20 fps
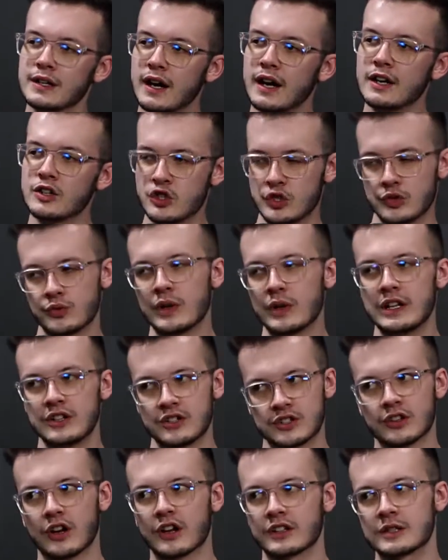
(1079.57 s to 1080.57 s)
I should really
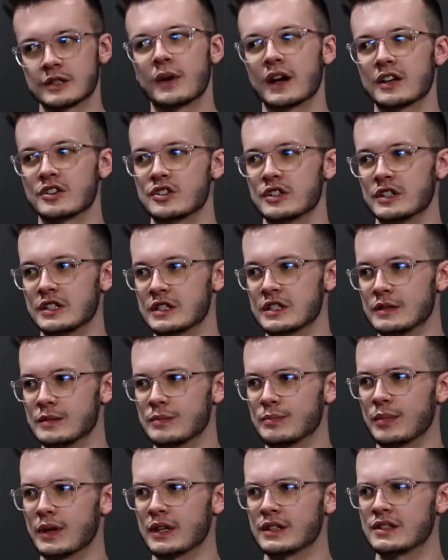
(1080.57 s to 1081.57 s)
start a budget,
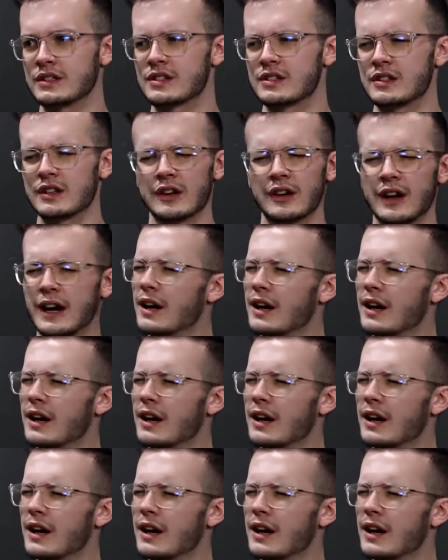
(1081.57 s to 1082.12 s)
but you know, how